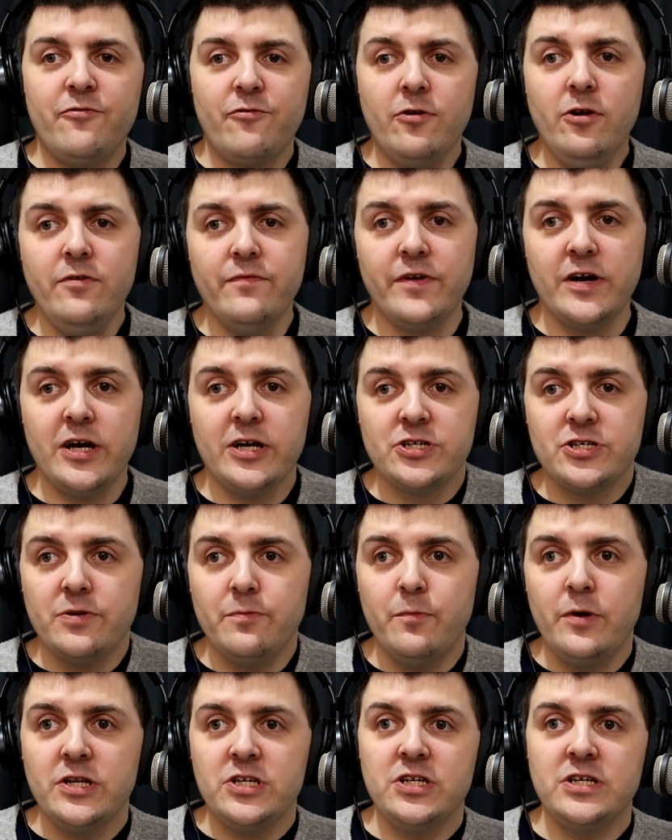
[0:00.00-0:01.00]
Crew
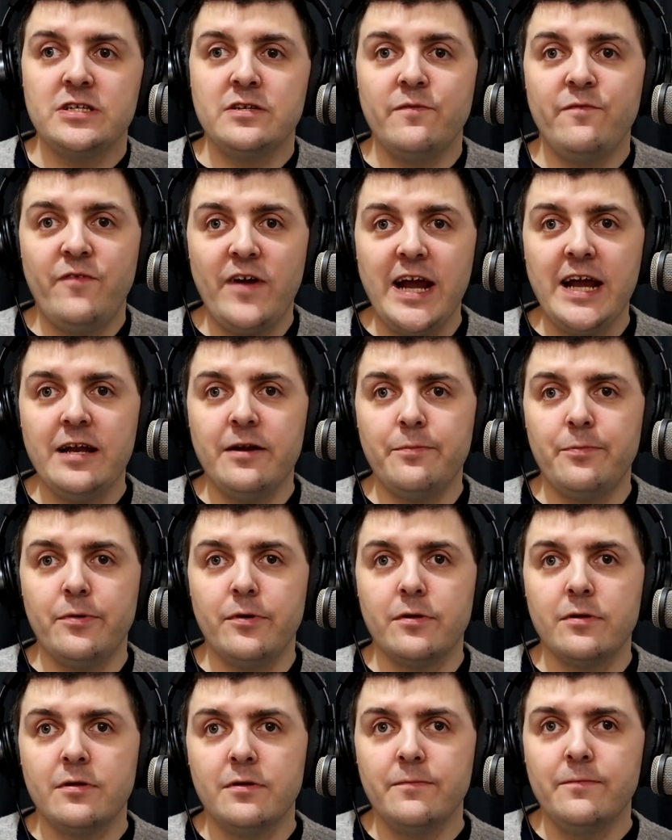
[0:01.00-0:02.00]
version, which is
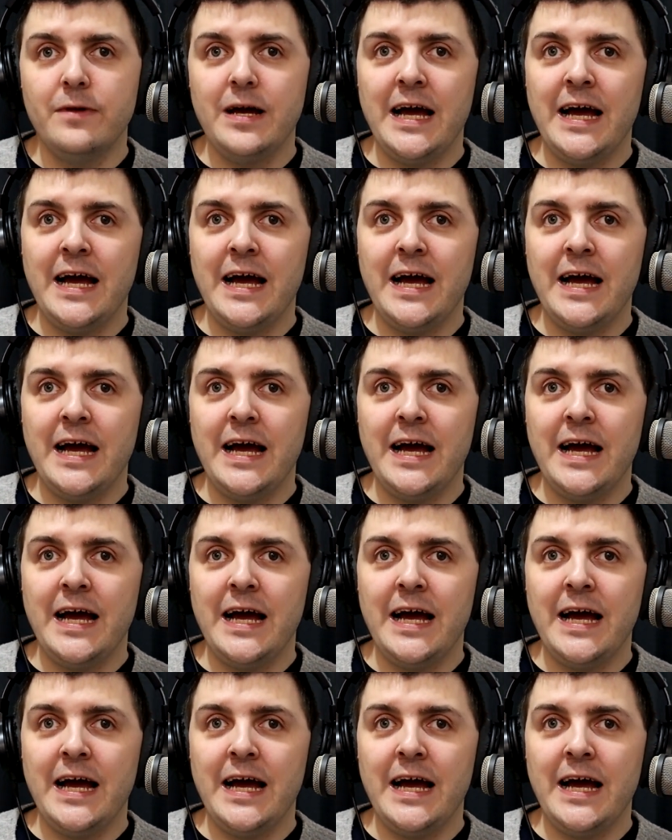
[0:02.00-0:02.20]
available